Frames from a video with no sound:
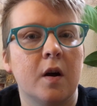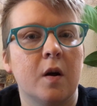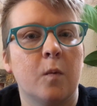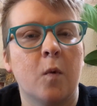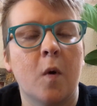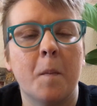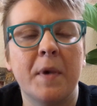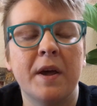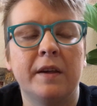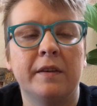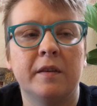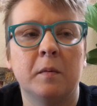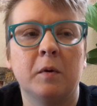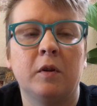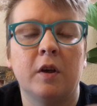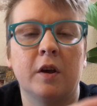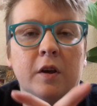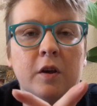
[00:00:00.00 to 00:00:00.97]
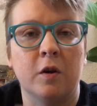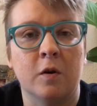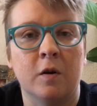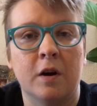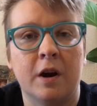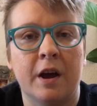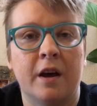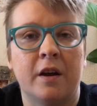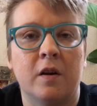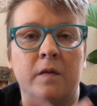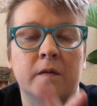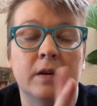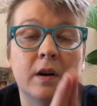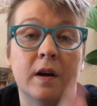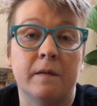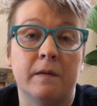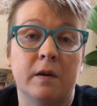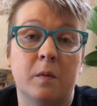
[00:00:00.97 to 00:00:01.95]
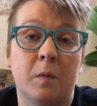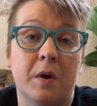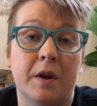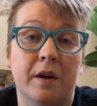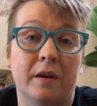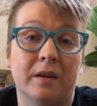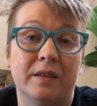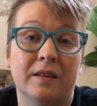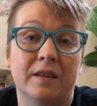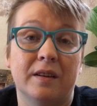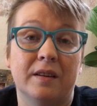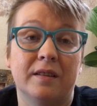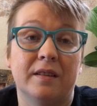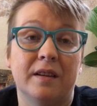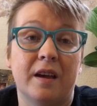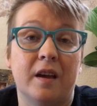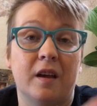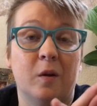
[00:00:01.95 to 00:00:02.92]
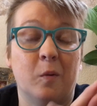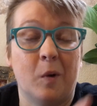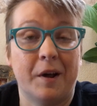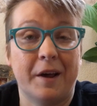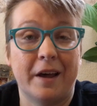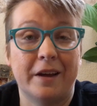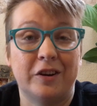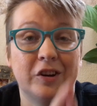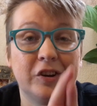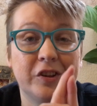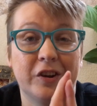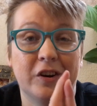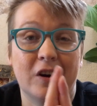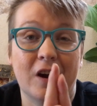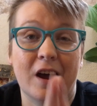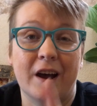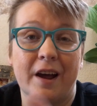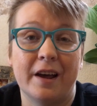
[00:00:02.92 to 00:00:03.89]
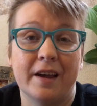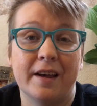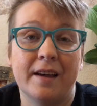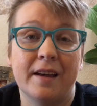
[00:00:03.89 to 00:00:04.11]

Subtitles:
what makes them click your ad over everyone else's, and what catches their eye.